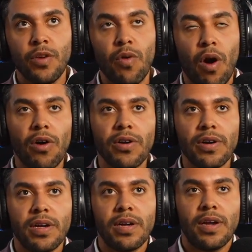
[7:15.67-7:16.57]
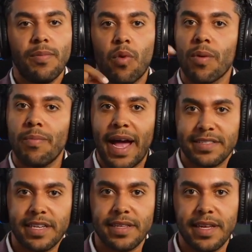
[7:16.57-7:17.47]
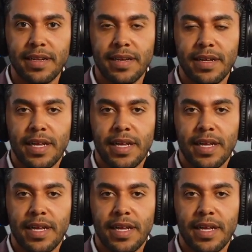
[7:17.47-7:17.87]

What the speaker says: who are more masculine,